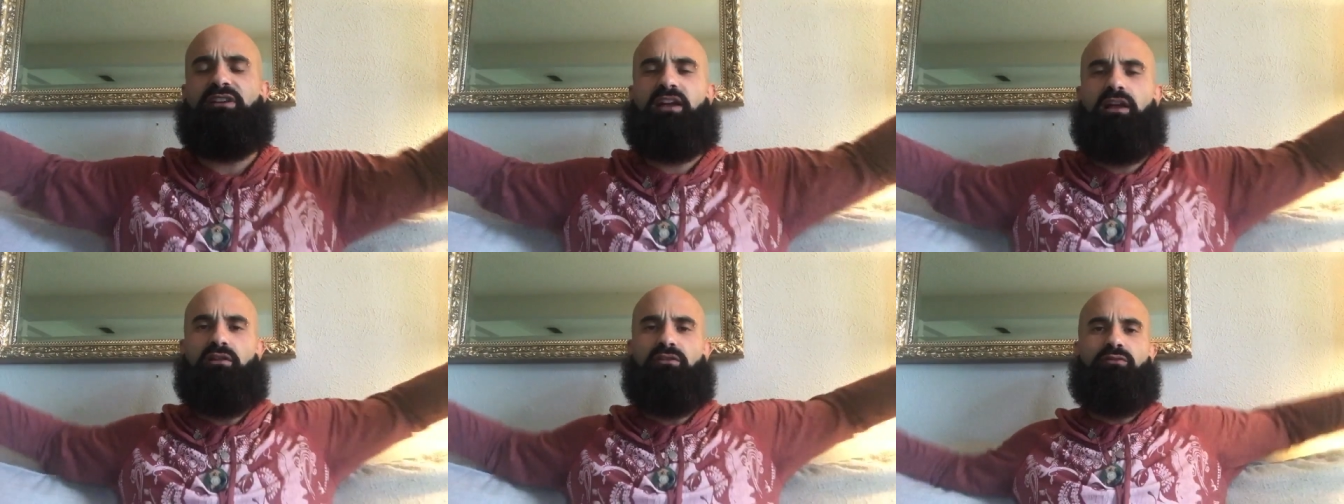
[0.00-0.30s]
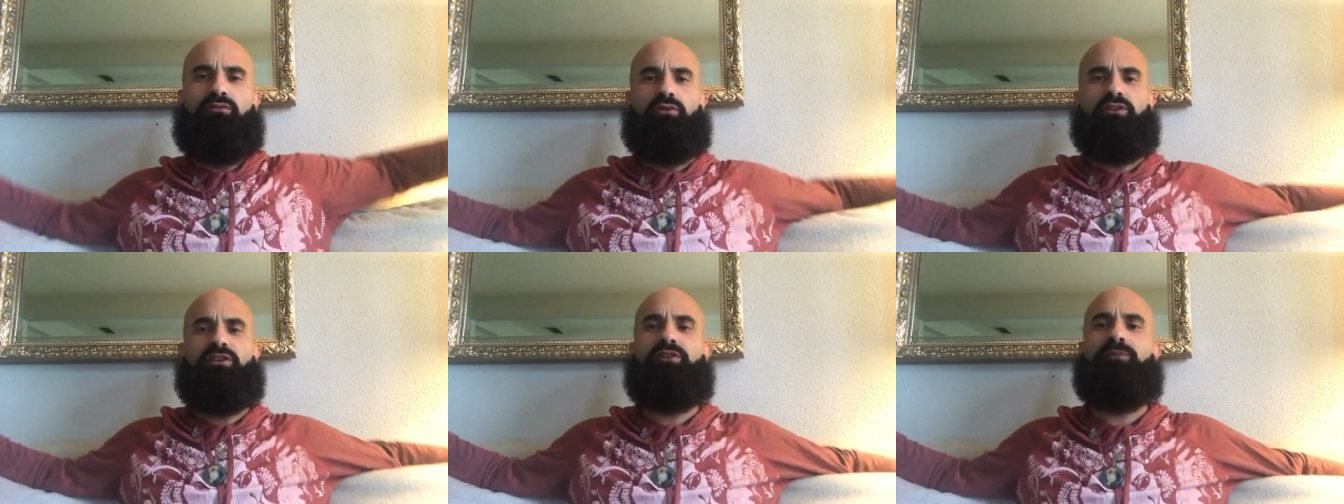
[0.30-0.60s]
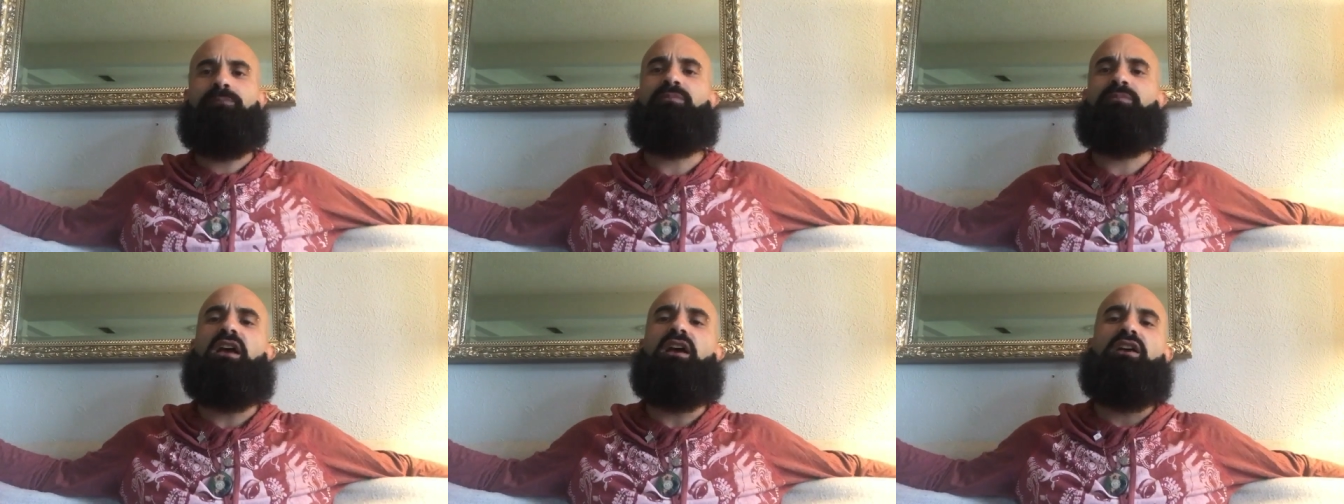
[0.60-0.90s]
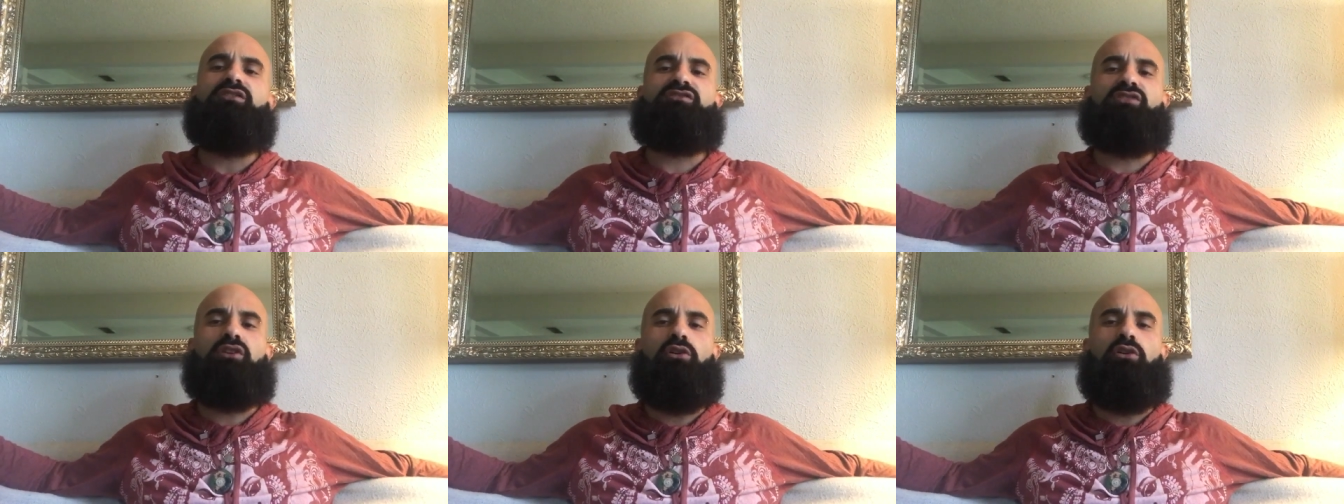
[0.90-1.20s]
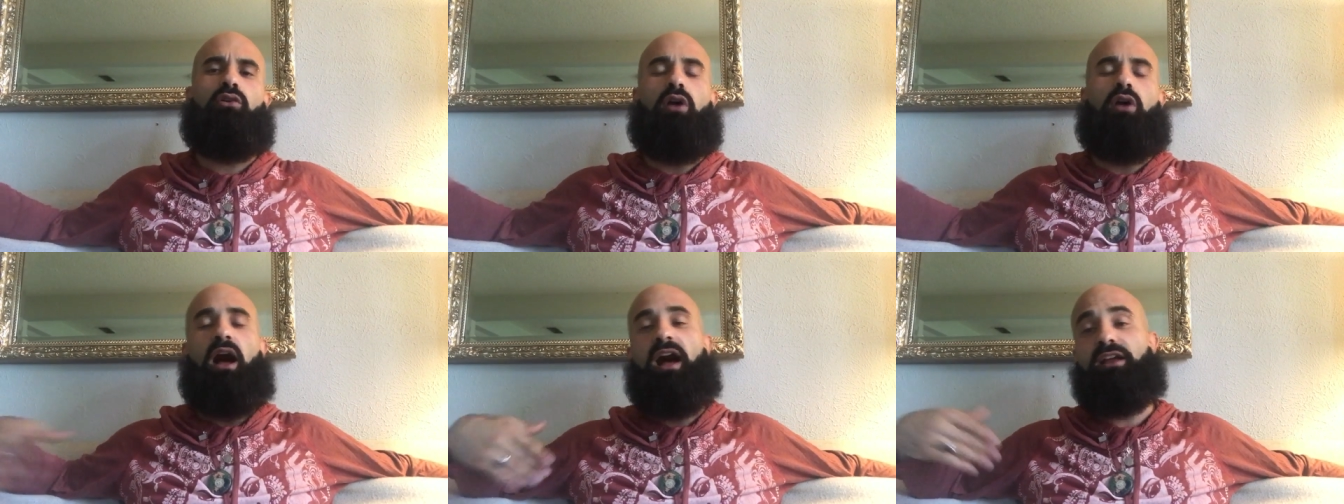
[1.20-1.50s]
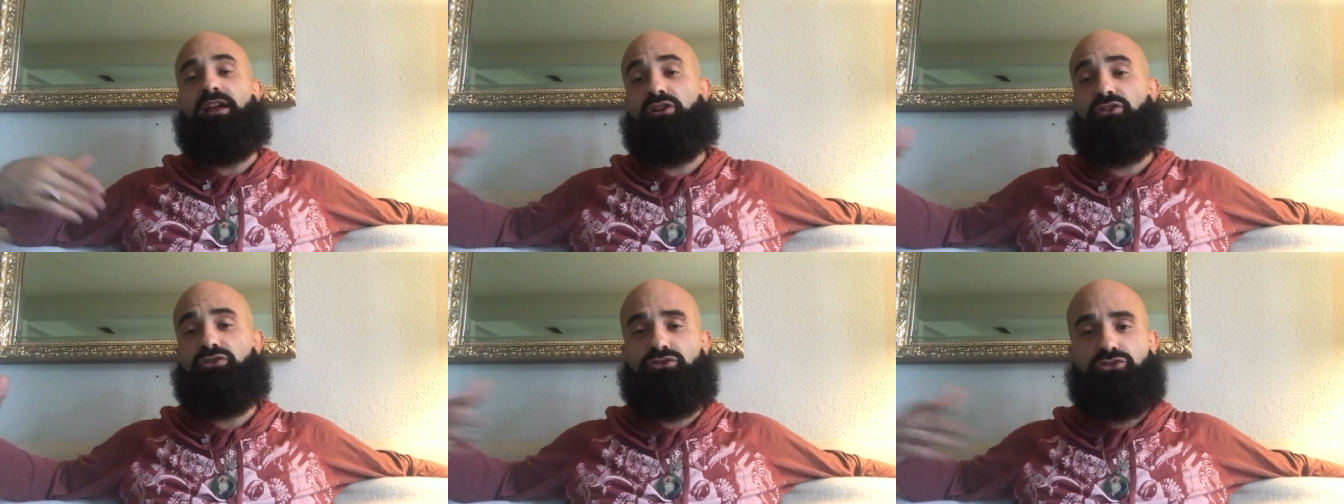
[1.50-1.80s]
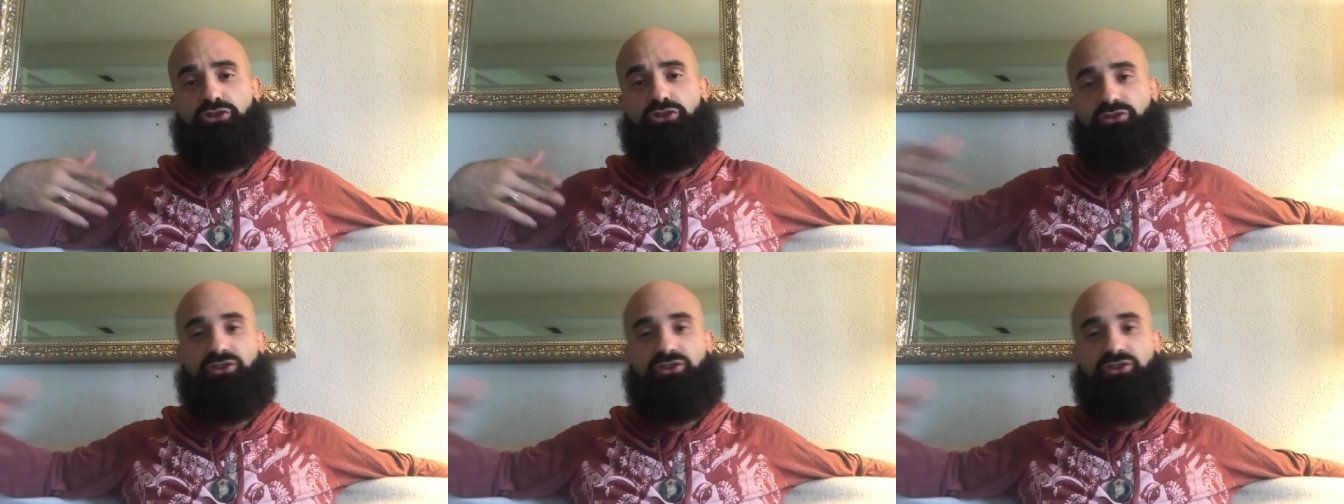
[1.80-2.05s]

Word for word: California. So I shoot the